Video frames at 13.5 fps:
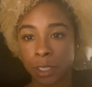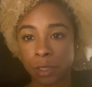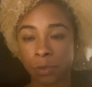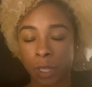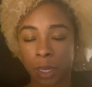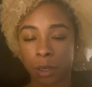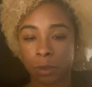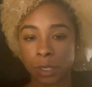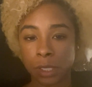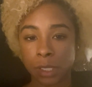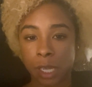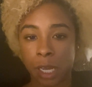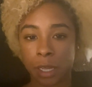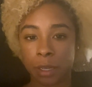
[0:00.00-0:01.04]
is flat on one
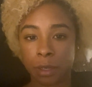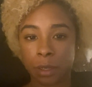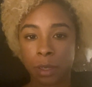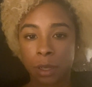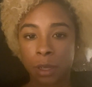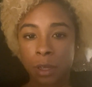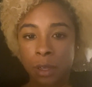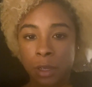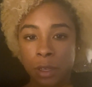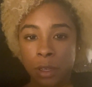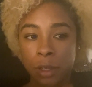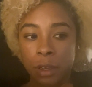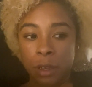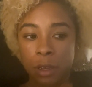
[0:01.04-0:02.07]
side
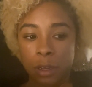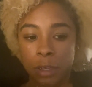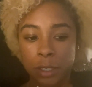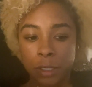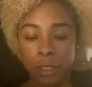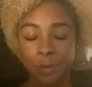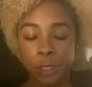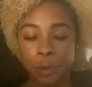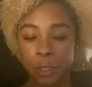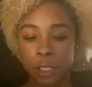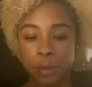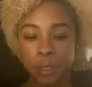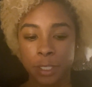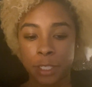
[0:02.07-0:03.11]
I'm
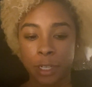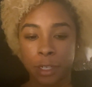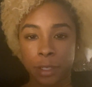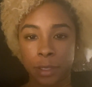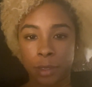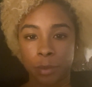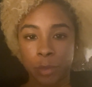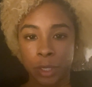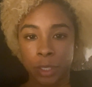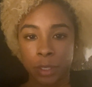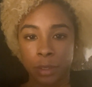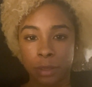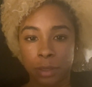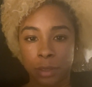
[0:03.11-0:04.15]
supposed to be studying,
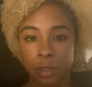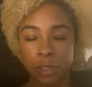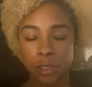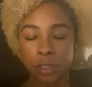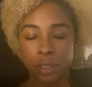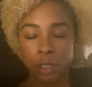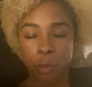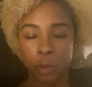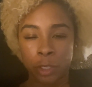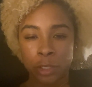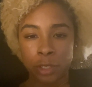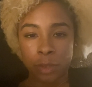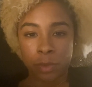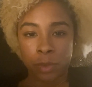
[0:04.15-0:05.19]
but there's just so much
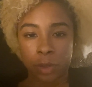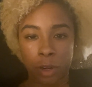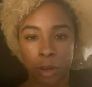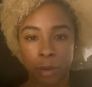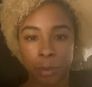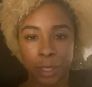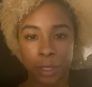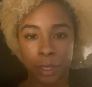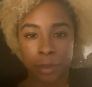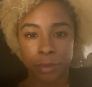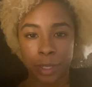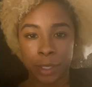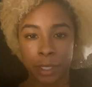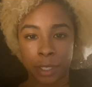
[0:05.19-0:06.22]
stuff going on in my life
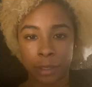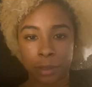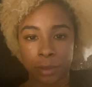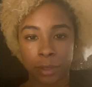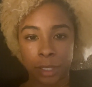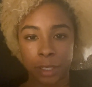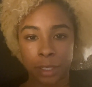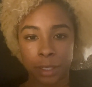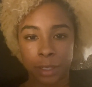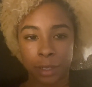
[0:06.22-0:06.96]
right now that